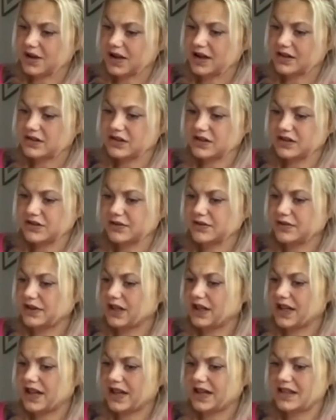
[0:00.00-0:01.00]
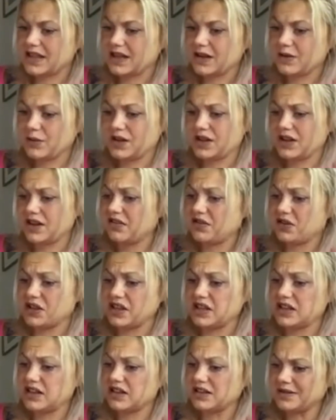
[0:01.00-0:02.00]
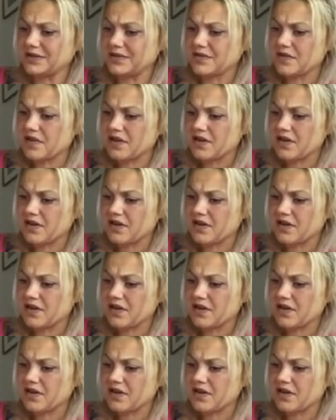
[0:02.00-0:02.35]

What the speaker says: I just feel like they will never heal.